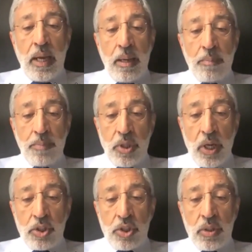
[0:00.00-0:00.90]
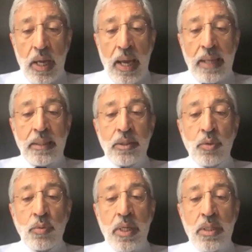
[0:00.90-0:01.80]
production and
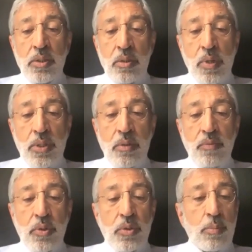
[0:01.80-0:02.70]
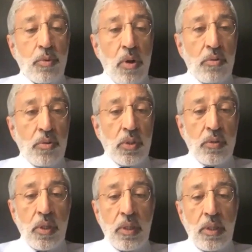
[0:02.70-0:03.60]
increase the risk of
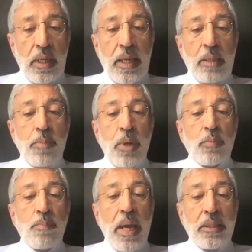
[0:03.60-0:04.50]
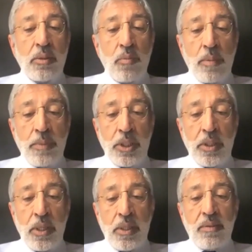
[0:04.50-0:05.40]
osteoporosis. In both men and women,
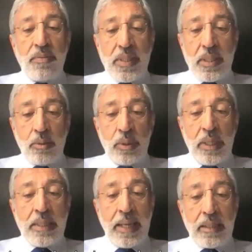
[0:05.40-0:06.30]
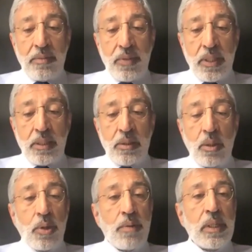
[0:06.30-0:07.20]
physical inactivity
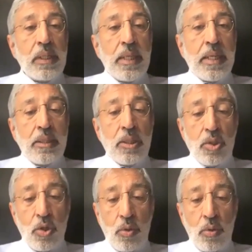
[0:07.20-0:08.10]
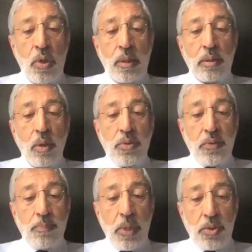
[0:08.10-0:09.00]
not only leads to loss
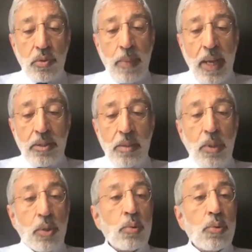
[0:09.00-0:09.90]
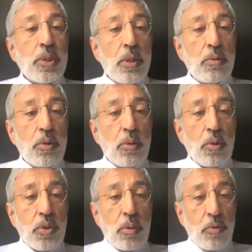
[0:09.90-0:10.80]
of muscle mass, but also to
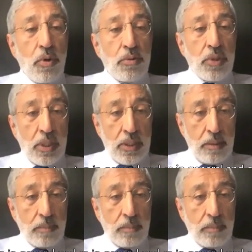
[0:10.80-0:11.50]
osteoporosis.